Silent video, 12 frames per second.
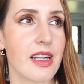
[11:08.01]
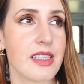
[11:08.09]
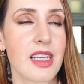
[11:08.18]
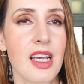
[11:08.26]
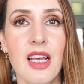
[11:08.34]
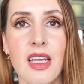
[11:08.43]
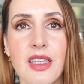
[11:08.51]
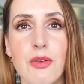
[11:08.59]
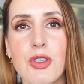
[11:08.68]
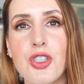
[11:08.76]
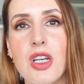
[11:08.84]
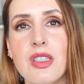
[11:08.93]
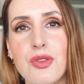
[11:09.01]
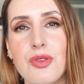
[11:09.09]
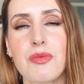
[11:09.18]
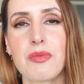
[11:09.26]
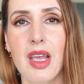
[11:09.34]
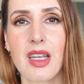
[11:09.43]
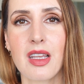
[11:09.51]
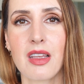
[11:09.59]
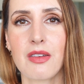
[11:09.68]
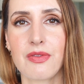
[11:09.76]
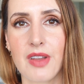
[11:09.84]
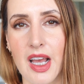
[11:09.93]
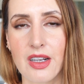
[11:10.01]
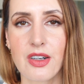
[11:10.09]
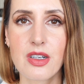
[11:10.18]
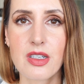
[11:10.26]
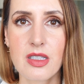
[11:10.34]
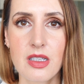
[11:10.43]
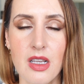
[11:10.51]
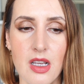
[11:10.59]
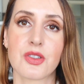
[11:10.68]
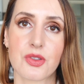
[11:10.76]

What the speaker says: and there were just too many flankers,